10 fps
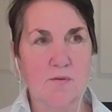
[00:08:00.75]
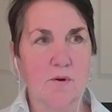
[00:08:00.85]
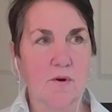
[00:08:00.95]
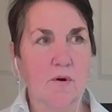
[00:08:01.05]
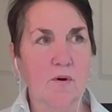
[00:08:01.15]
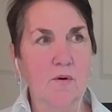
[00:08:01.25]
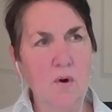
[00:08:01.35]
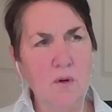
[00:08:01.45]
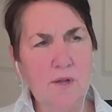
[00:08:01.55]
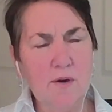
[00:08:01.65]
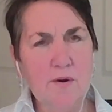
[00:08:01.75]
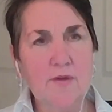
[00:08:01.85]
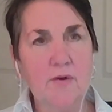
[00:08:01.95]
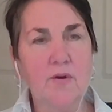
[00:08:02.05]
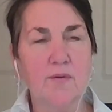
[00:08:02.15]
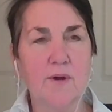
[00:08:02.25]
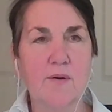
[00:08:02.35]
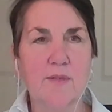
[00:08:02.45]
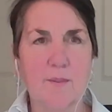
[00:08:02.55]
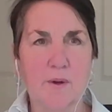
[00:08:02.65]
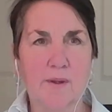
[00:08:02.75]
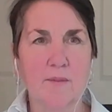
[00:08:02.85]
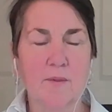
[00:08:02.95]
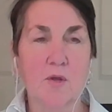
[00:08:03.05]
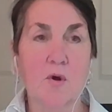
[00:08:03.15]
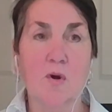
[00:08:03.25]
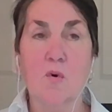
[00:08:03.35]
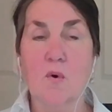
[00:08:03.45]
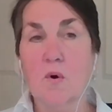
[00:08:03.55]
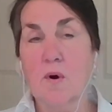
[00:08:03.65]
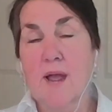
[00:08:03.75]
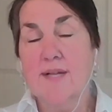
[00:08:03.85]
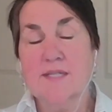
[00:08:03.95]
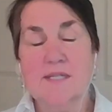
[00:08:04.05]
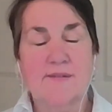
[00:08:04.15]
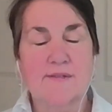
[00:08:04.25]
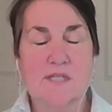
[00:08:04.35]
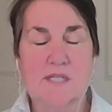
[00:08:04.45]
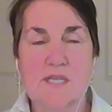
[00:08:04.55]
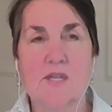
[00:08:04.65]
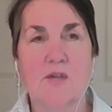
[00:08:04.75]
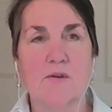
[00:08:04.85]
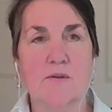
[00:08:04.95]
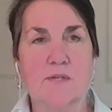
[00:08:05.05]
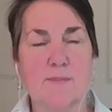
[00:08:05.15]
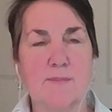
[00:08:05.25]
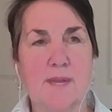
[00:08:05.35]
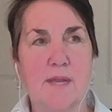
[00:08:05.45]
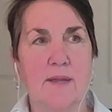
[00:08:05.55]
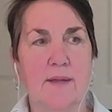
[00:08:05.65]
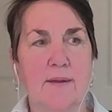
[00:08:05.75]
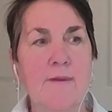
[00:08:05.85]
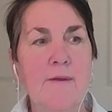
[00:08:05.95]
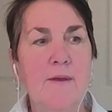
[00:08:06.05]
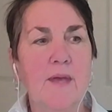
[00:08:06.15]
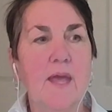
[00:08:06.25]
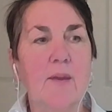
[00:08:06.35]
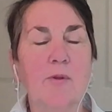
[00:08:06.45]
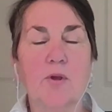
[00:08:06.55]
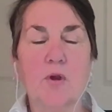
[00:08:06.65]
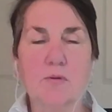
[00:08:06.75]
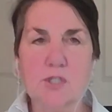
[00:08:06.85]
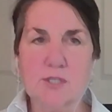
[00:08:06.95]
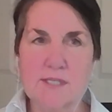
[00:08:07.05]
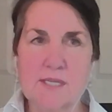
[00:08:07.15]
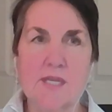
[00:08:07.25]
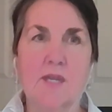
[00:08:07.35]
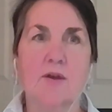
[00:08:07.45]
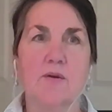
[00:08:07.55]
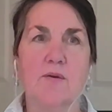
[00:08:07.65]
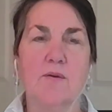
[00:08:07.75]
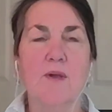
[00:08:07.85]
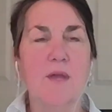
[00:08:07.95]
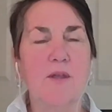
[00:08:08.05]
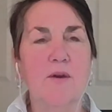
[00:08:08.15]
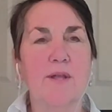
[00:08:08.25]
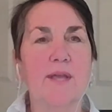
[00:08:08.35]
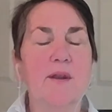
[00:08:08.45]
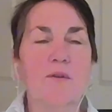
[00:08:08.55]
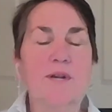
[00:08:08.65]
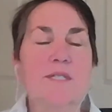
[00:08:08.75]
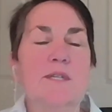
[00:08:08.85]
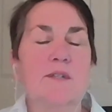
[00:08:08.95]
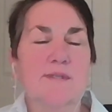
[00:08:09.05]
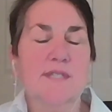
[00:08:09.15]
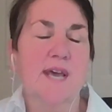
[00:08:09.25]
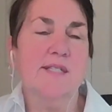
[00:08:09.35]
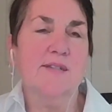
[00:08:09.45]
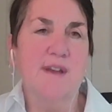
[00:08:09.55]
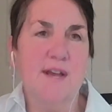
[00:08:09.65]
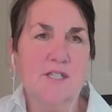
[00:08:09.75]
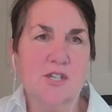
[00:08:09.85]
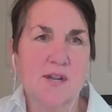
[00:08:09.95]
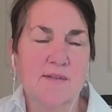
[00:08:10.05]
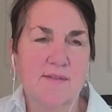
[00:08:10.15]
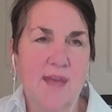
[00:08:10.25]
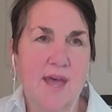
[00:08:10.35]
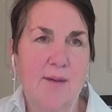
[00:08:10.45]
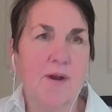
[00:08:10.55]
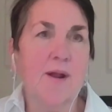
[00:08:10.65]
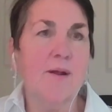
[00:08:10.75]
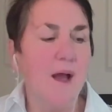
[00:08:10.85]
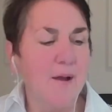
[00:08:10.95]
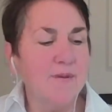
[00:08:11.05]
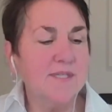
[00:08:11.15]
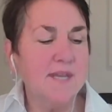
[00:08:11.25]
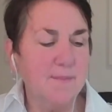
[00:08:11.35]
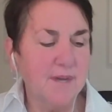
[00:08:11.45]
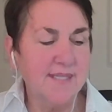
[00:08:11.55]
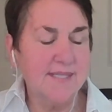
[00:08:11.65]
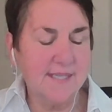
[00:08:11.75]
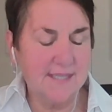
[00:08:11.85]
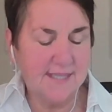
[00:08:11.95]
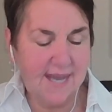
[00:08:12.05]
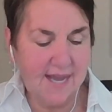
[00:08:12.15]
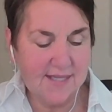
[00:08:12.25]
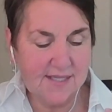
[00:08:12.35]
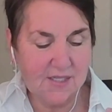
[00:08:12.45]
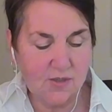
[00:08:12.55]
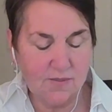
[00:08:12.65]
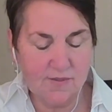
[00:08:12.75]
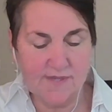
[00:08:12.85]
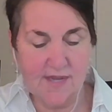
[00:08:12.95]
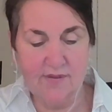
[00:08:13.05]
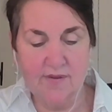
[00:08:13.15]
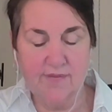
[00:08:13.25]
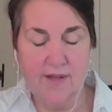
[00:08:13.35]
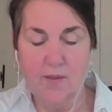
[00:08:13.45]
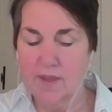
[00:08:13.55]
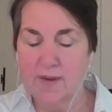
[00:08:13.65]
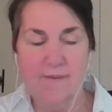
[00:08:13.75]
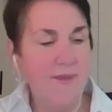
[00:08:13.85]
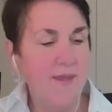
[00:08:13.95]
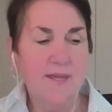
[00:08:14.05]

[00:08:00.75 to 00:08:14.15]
who were earlier in their career and then bringing them along, or as even CEOs and being able to coach a CEO. You know, I get a great deal of satisfaction out of that. But I would say my success in terms of talent development,